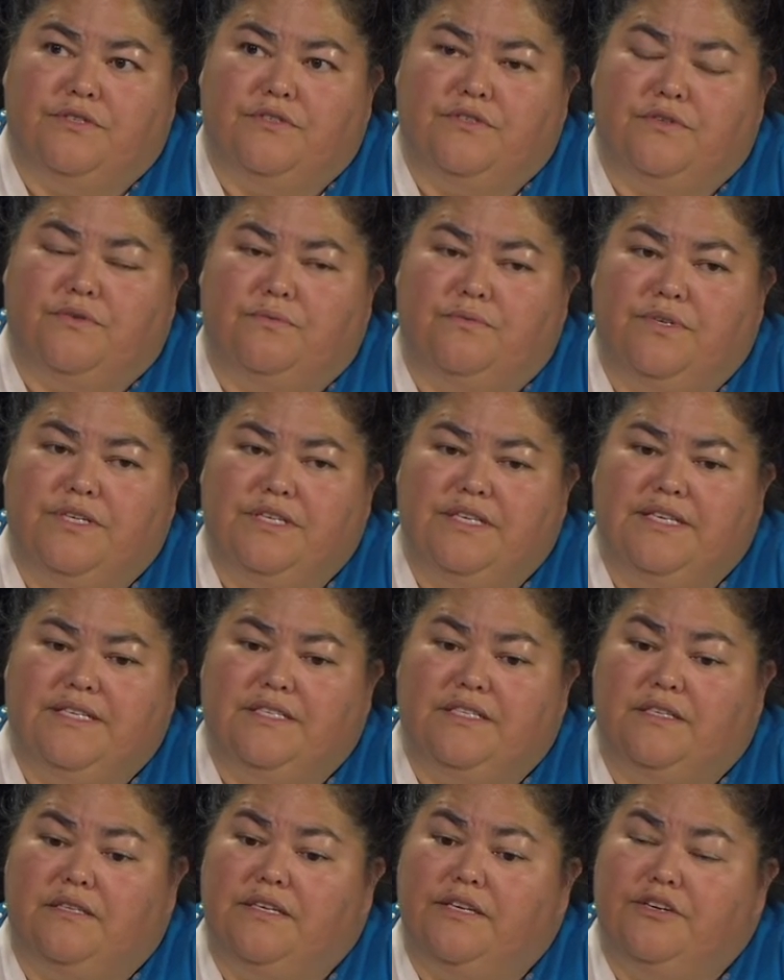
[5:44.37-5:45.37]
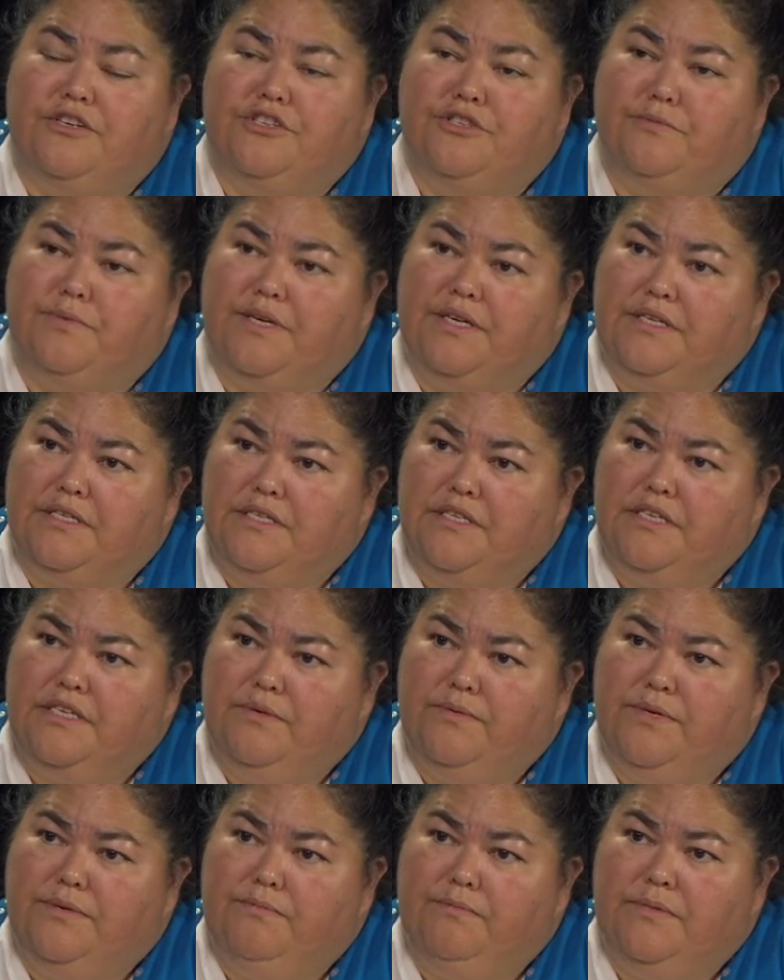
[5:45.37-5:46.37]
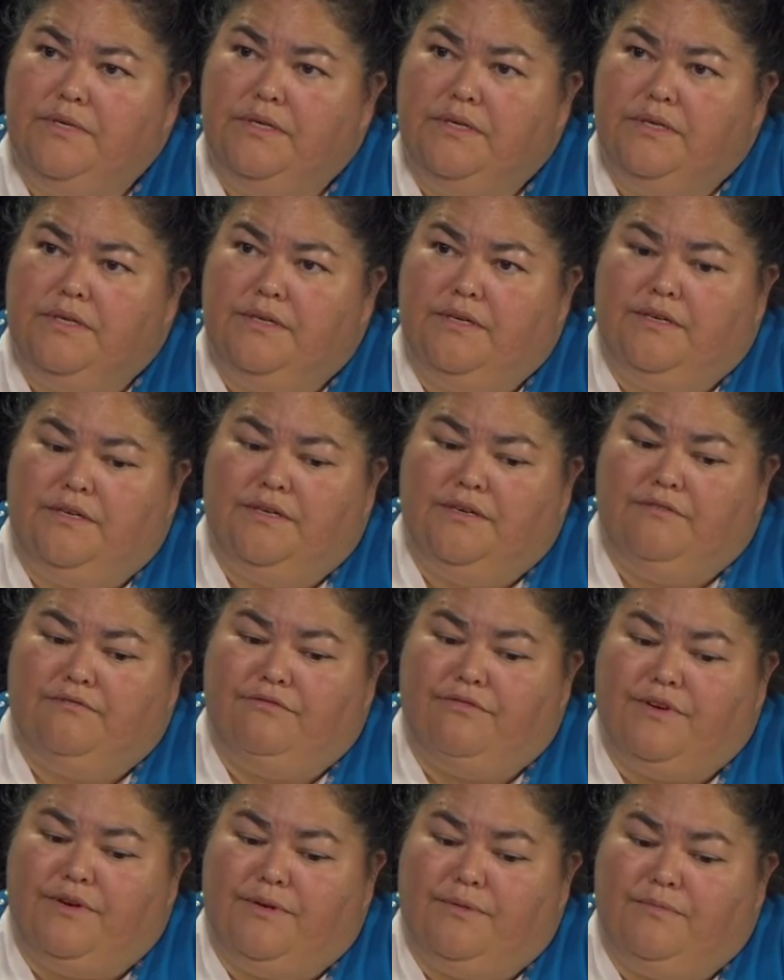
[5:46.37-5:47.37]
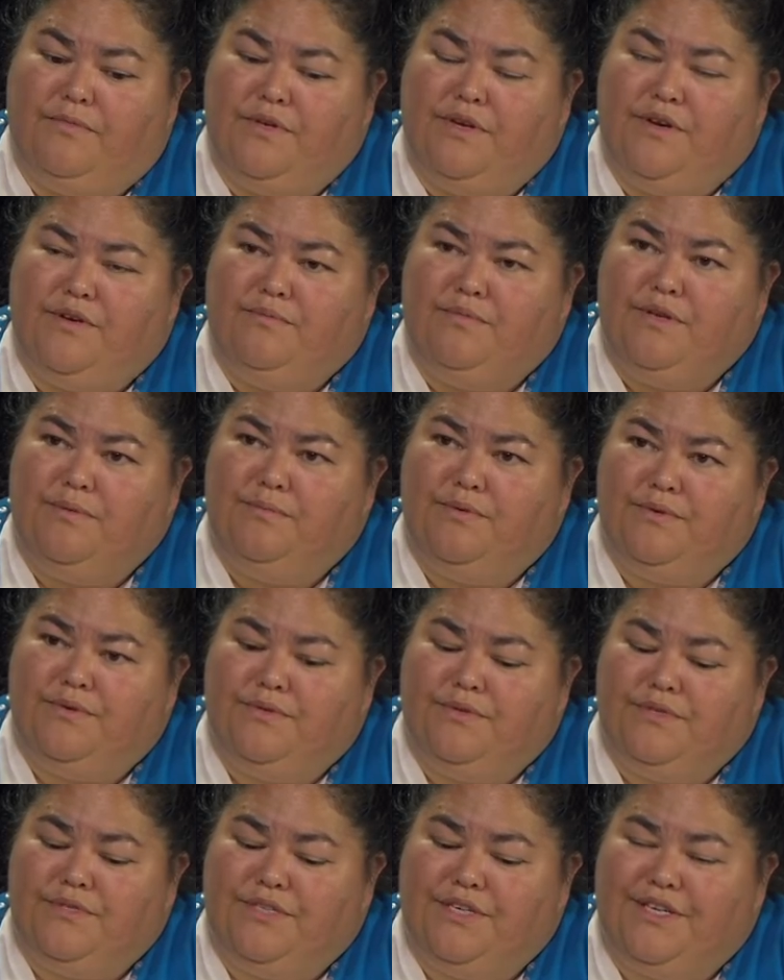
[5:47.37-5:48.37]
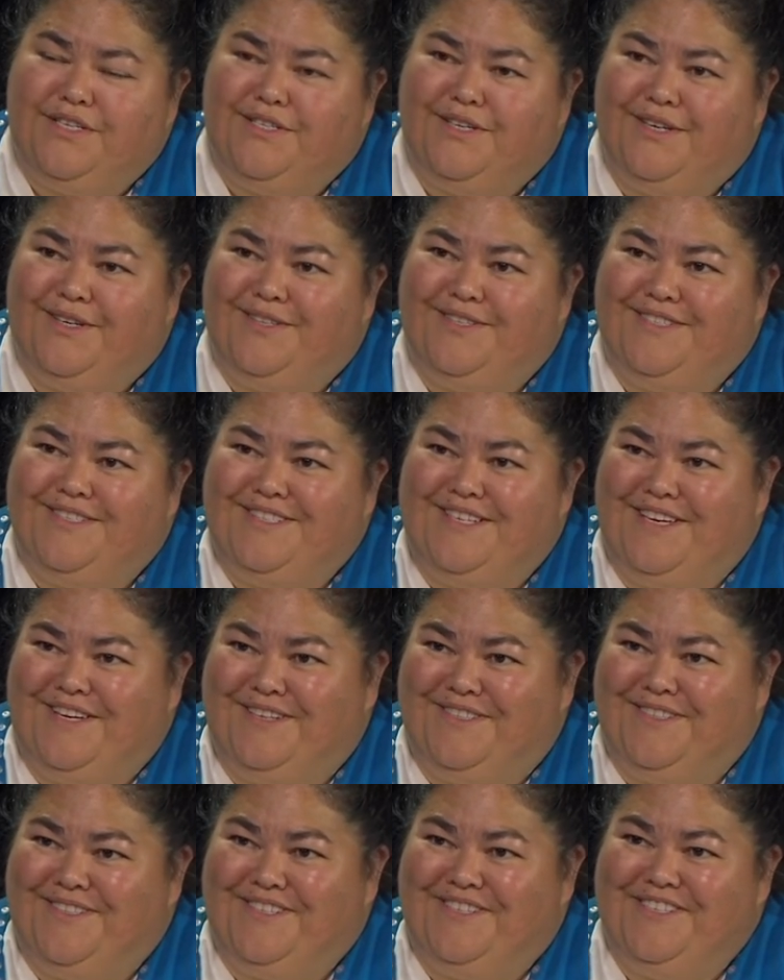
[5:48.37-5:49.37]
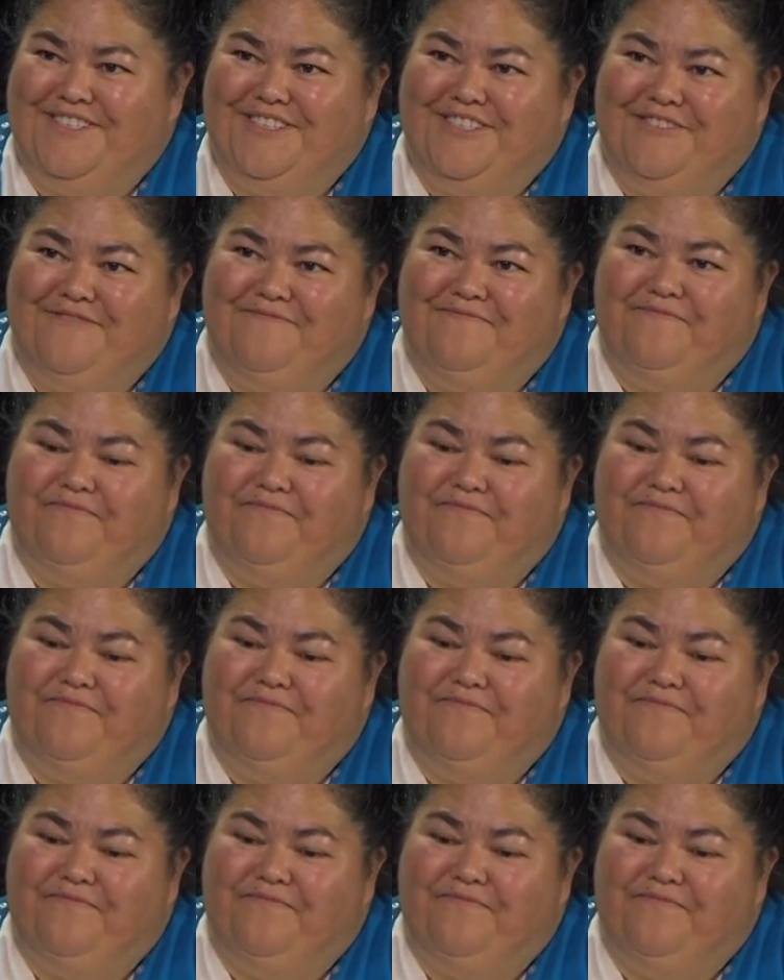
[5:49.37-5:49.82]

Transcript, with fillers: So really it's a leadership continuum from young people to adults to elders.